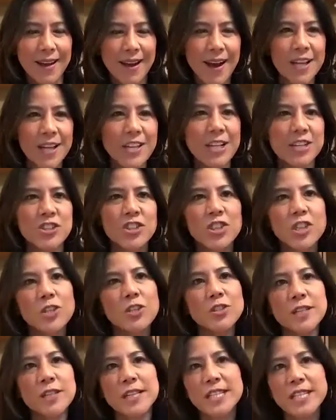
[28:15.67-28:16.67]
I can
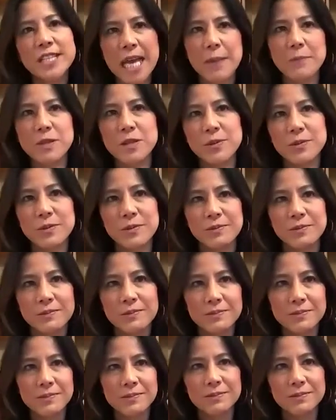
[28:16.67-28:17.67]
choose to accept
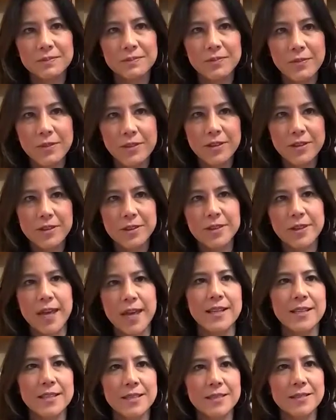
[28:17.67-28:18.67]

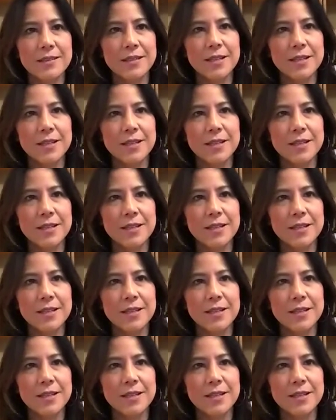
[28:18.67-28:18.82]
that.